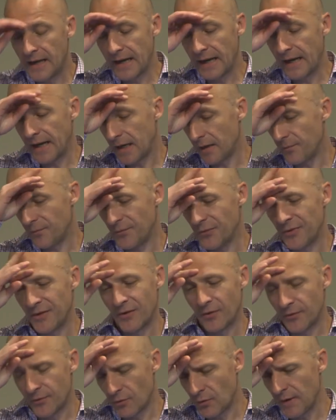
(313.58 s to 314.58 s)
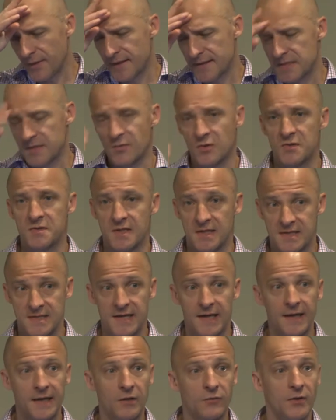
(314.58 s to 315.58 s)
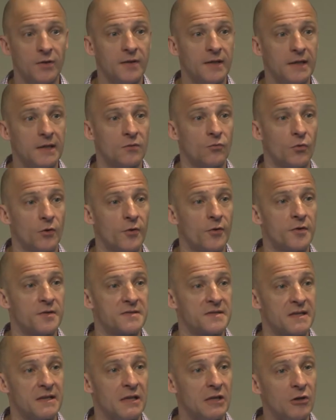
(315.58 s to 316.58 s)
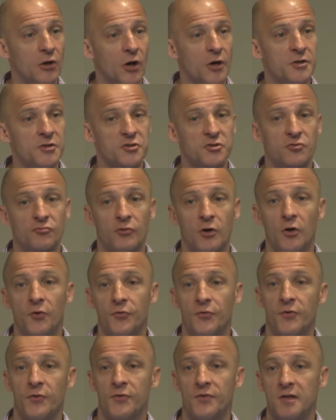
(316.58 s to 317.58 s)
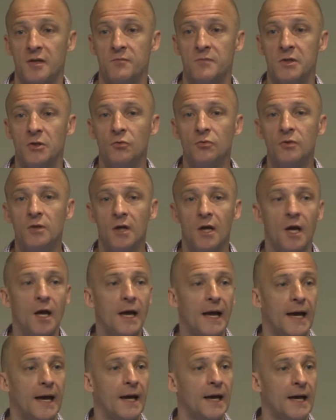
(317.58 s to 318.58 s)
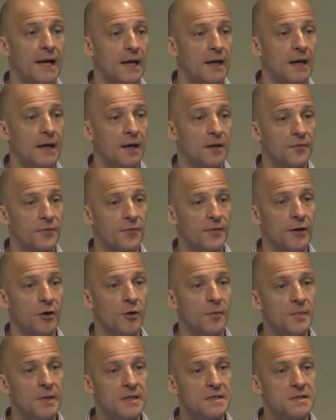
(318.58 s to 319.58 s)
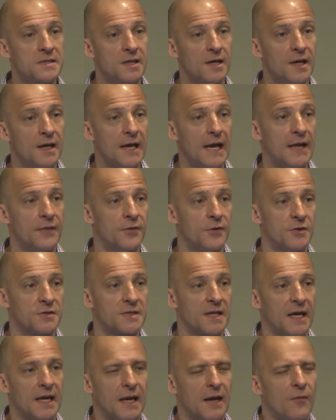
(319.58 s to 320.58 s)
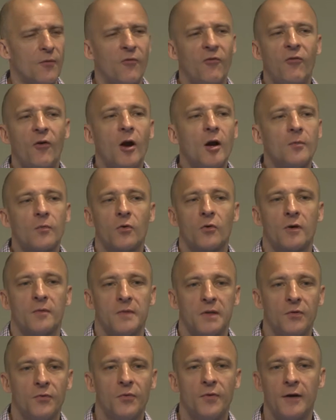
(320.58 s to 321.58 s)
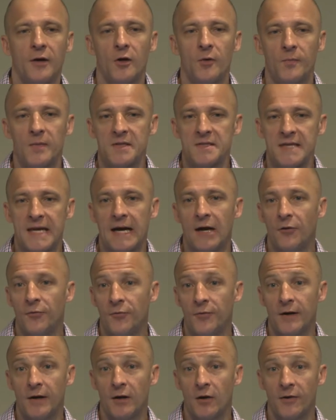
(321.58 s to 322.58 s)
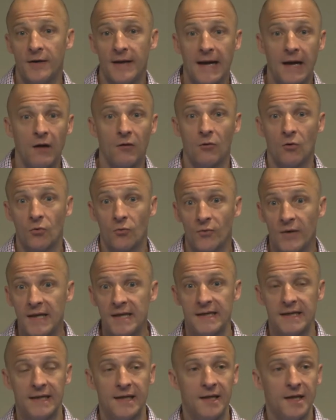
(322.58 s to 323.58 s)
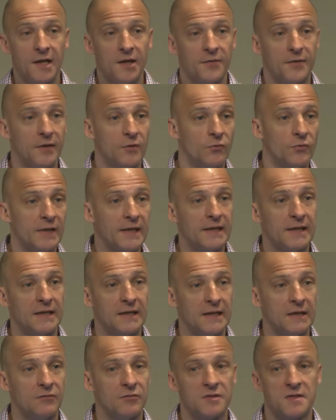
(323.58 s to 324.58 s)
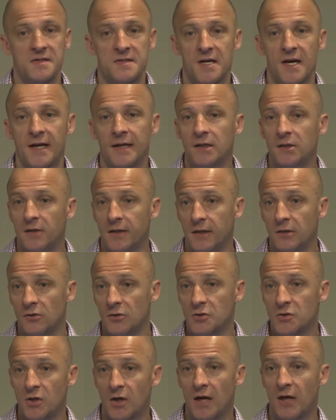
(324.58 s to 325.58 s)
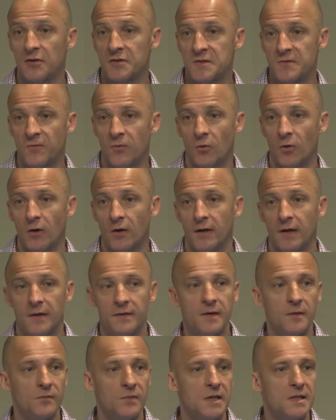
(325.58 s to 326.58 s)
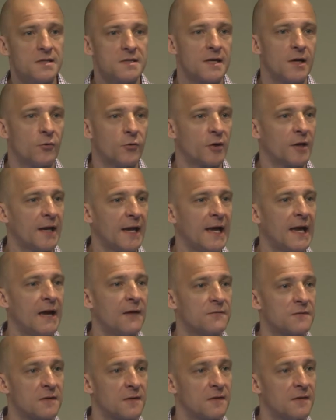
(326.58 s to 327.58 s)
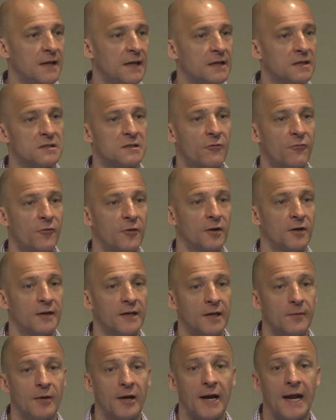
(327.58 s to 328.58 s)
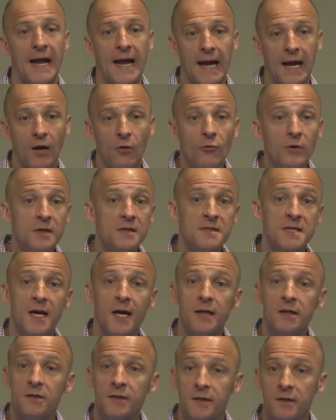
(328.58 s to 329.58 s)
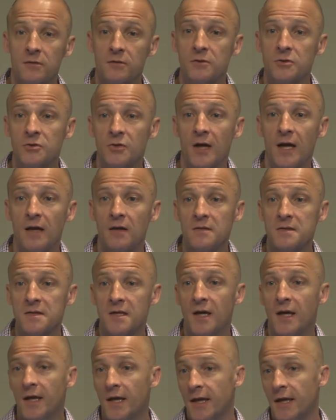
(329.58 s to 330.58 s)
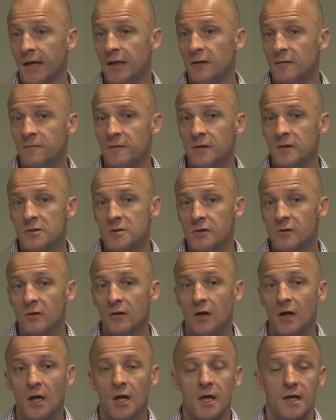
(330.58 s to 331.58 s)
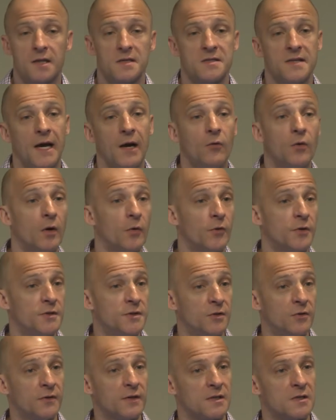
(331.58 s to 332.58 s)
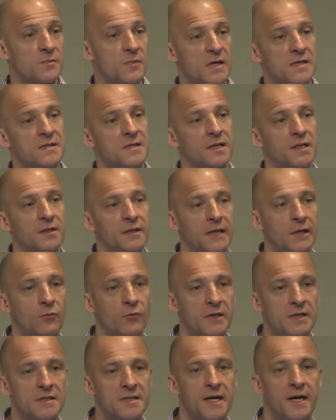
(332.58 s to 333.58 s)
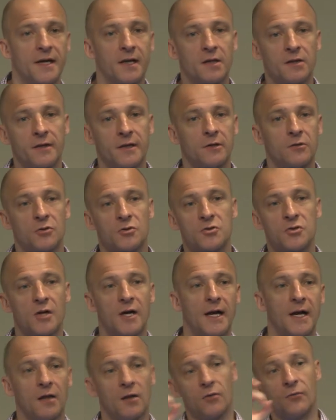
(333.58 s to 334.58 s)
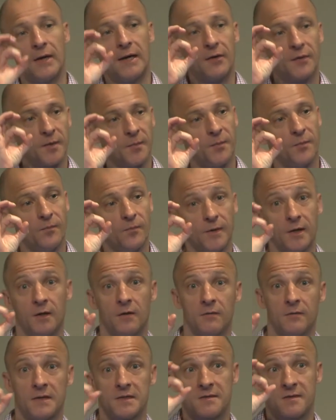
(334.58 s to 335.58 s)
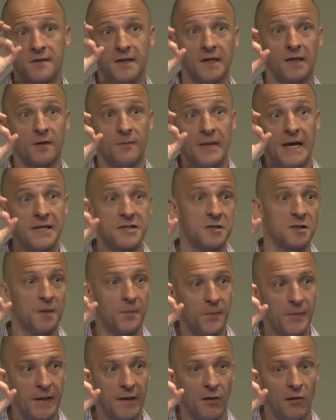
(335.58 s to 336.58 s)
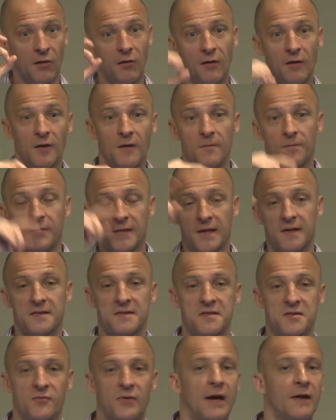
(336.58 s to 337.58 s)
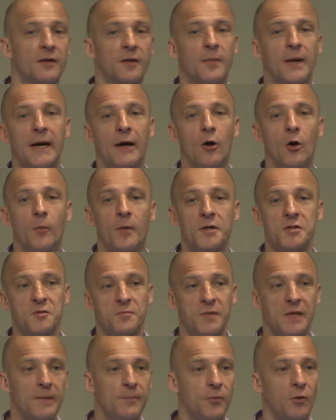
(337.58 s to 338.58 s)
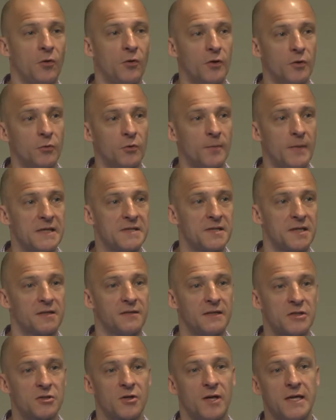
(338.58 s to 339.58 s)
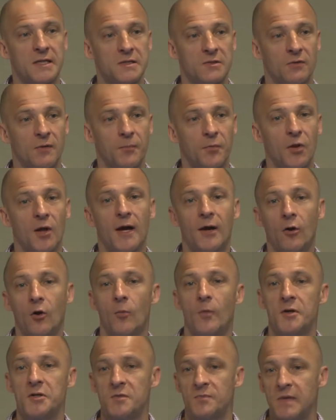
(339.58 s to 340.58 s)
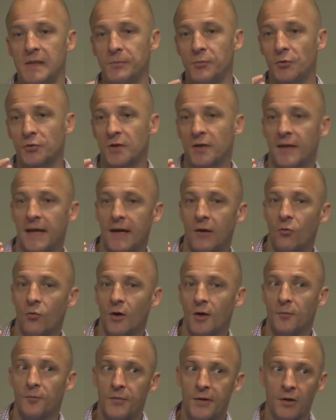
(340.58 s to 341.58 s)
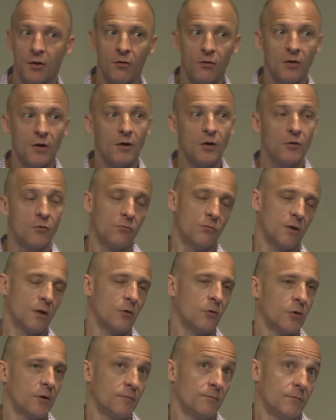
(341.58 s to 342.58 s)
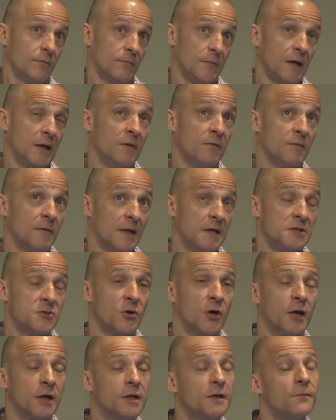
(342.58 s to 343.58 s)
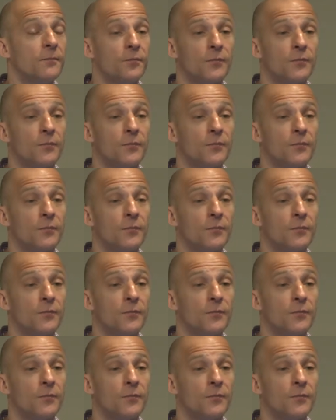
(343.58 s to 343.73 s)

Um, the, the one that's most exciting really and where there's the largest growth are in the immune uh, uh, therapies and there's a, far more immune therapies out there now already than we can even design clinical trials for. And that means that we're going to have to think differently about how we design clinical trials in the future. Because now what we're doing, it's basically we design a clinical trial around a, you know, let's think, imagine a pill, and it's surrounded by a whole bunch of people, and we're basically trying to apply a whole bunch of people to that one pill or drug.